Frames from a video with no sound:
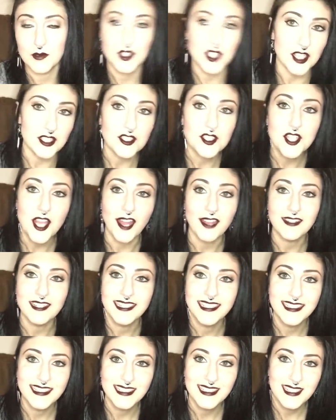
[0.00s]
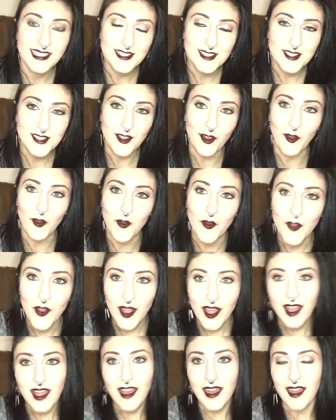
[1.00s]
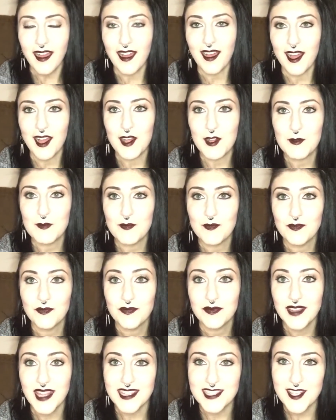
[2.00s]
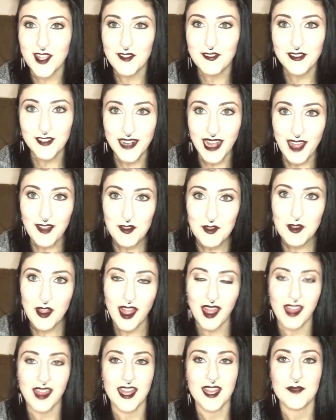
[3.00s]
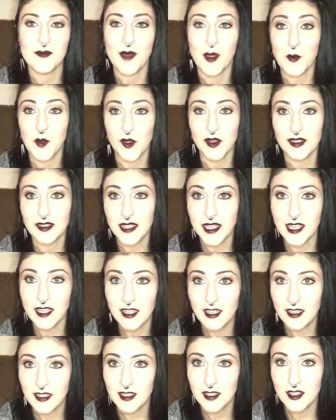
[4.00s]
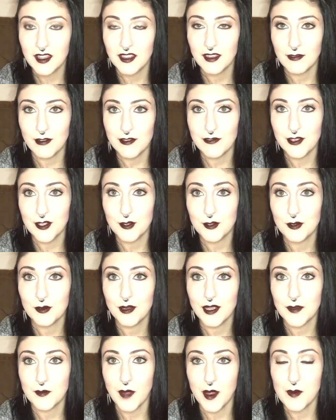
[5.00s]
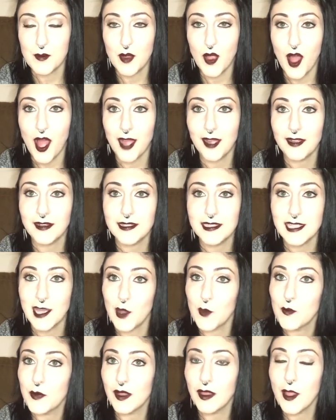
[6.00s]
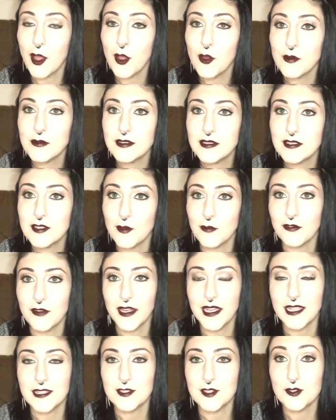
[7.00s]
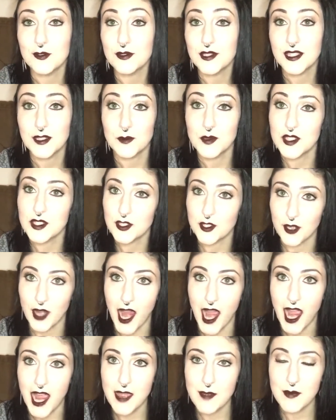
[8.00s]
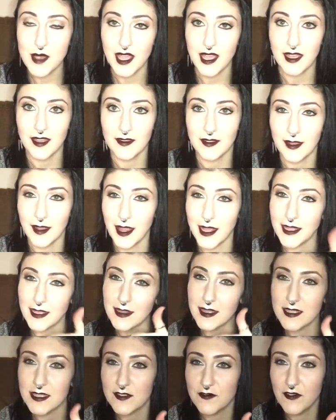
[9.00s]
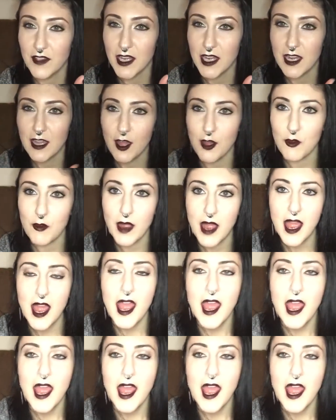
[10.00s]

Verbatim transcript: just Jen. So um, that's all for now. Um, I'm going to link the review in my blog down below. Don't forget to subscribe and like this video,